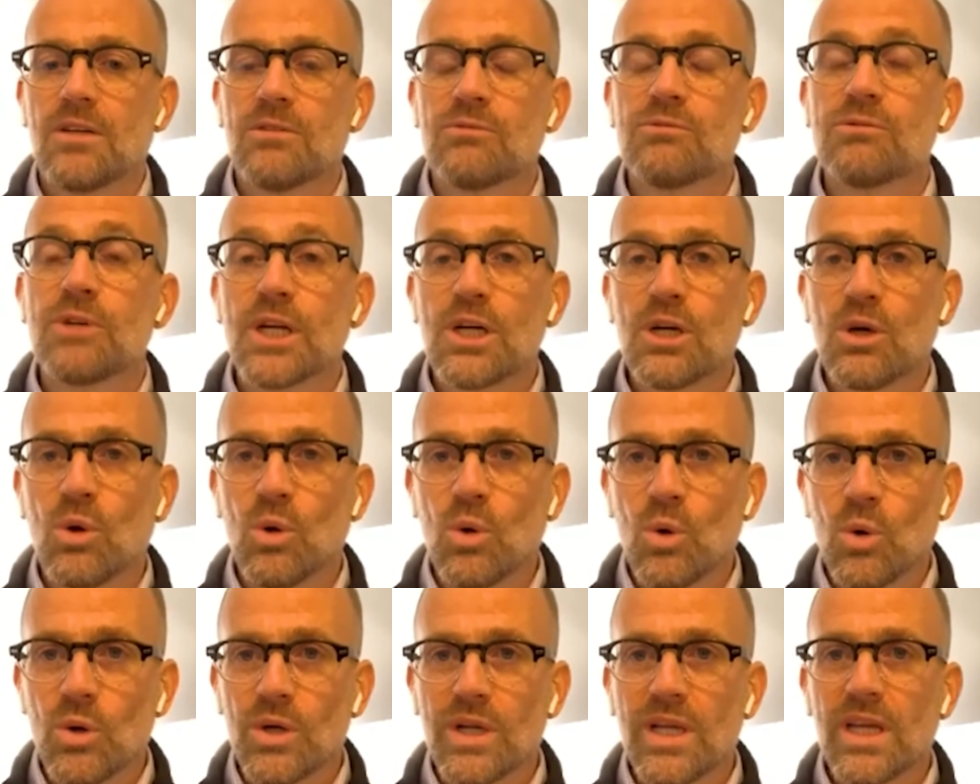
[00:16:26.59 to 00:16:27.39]

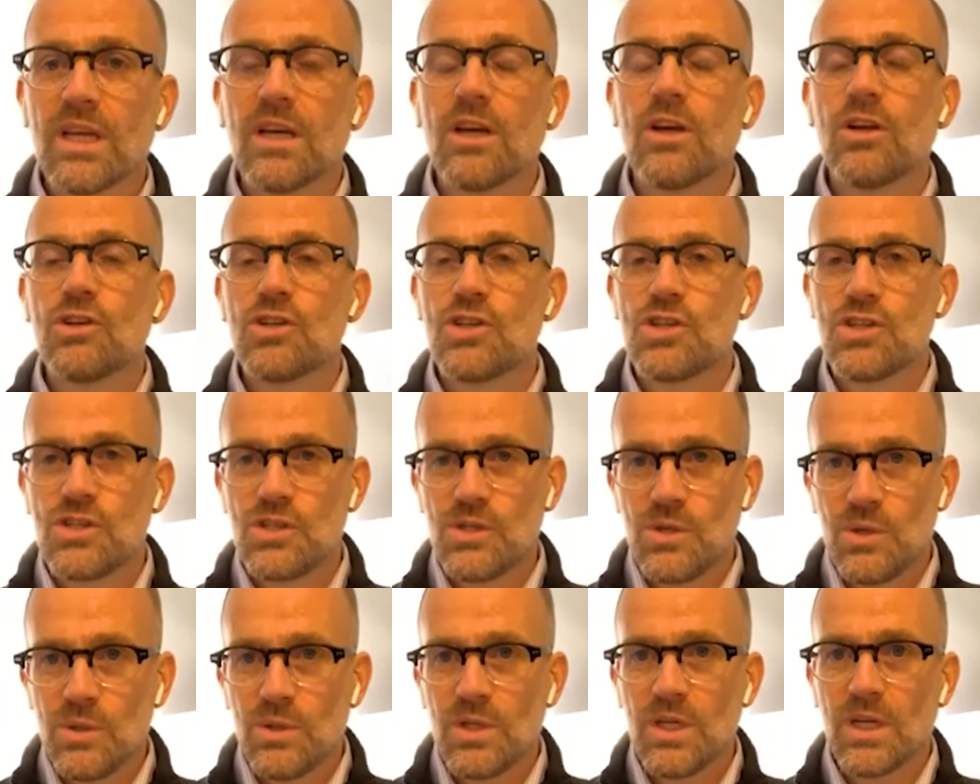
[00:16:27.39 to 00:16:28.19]
recording and
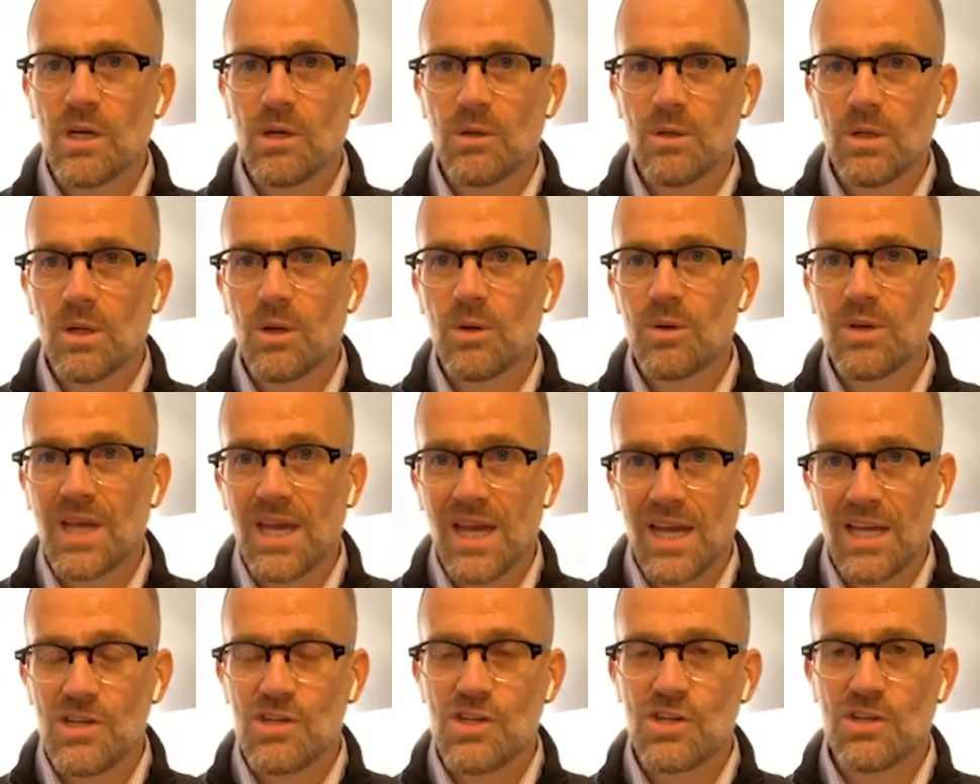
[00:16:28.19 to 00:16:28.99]
studio
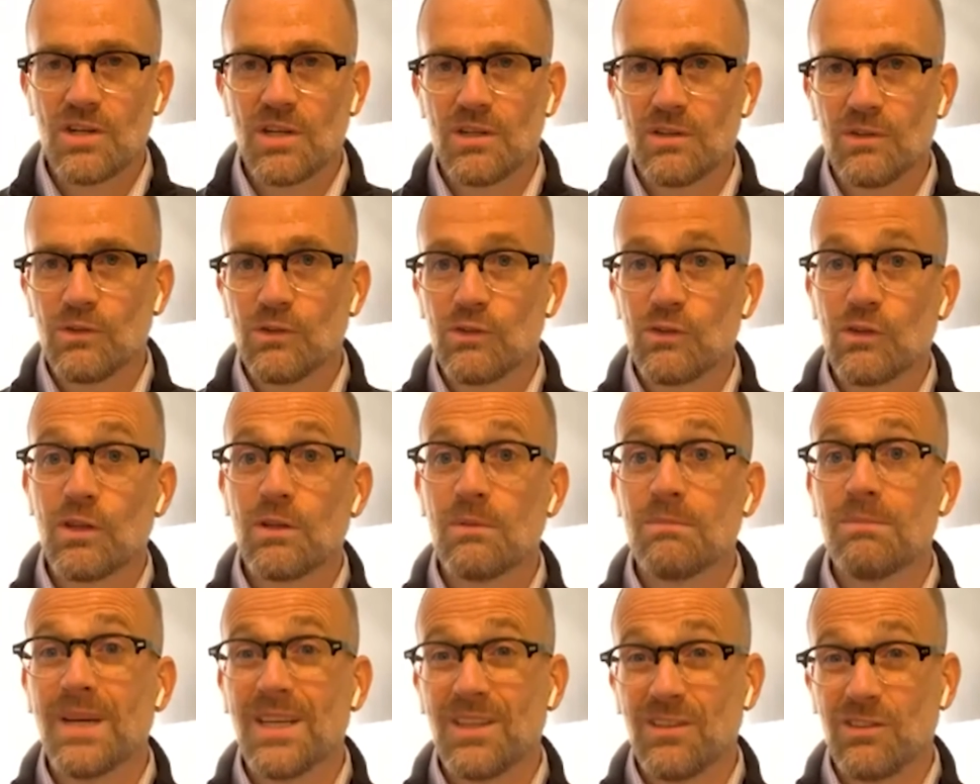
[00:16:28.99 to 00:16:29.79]
locations that
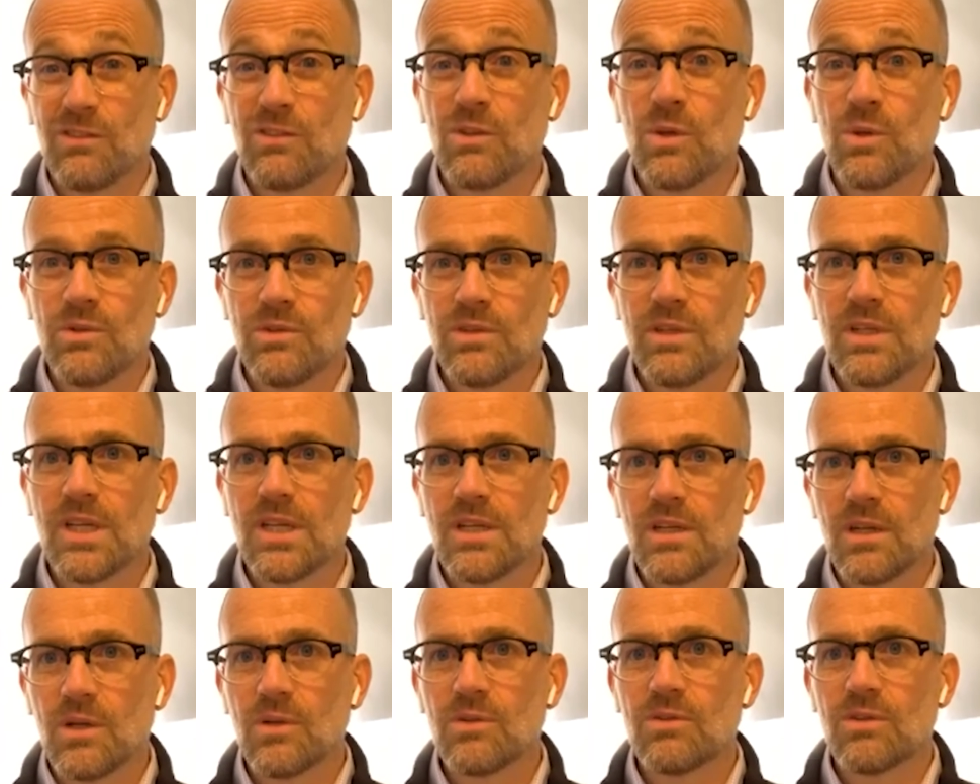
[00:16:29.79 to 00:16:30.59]
are best suited
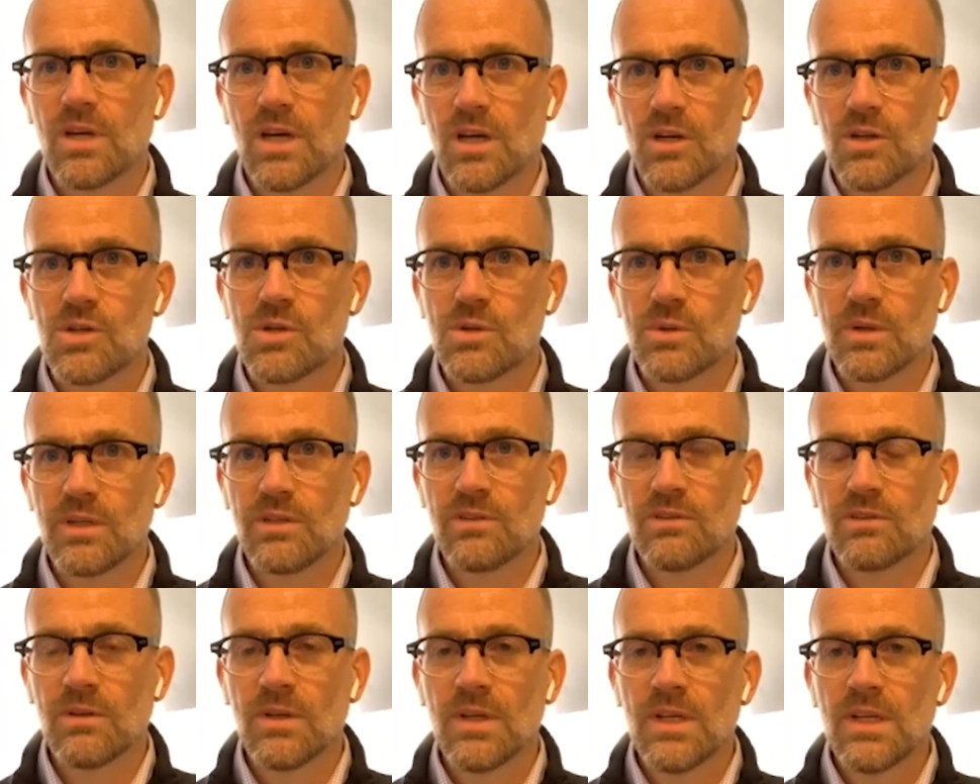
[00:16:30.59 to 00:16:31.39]
in those
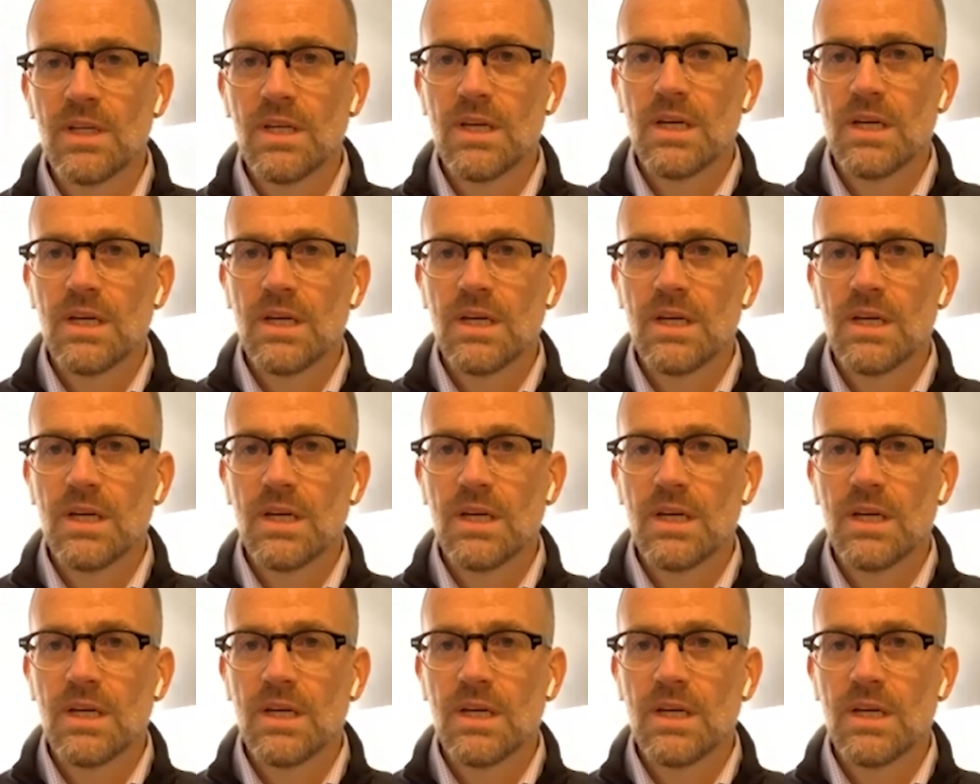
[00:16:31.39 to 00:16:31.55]
countries.